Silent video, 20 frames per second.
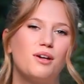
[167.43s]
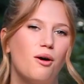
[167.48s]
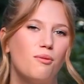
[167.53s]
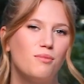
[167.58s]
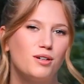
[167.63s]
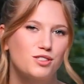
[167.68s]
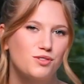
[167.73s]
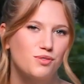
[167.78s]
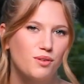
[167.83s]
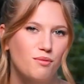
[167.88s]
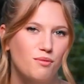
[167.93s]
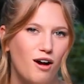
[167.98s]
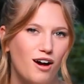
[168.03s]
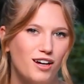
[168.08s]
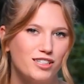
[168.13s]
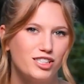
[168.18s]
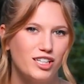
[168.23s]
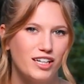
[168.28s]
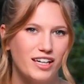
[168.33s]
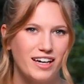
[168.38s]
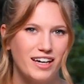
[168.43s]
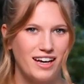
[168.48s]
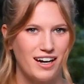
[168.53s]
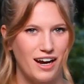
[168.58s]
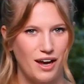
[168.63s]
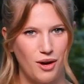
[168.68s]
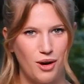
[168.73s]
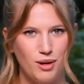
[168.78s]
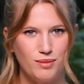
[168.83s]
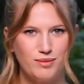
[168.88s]
much for watching, and
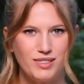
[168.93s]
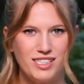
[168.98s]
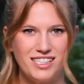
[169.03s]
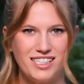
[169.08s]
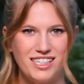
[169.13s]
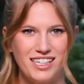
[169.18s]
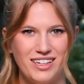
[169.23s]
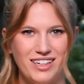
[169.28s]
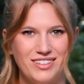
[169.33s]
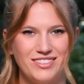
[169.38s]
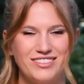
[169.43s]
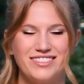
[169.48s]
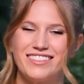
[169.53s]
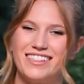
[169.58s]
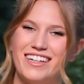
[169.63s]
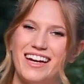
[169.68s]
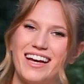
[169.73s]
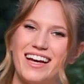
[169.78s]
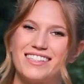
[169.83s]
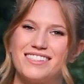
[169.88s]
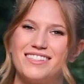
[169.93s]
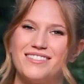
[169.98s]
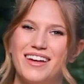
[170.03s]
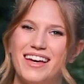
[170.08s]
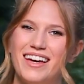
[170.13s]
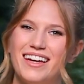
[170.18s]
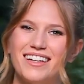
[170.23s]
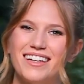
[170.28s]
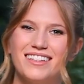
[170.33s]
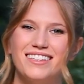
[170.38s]
I hope to see you next
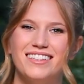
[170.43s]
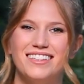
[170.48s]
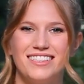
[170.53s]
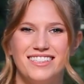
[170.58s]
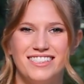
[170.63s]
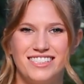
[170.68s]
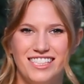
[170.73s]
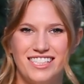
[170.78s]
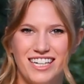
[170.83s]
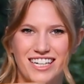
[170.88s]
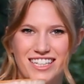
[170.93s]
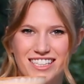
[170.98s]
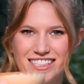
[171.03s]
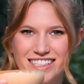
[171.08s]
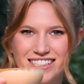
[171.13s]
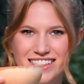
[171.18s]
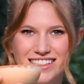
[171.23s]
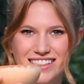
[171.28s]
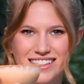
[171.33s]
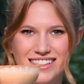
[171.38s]
week. Cheers!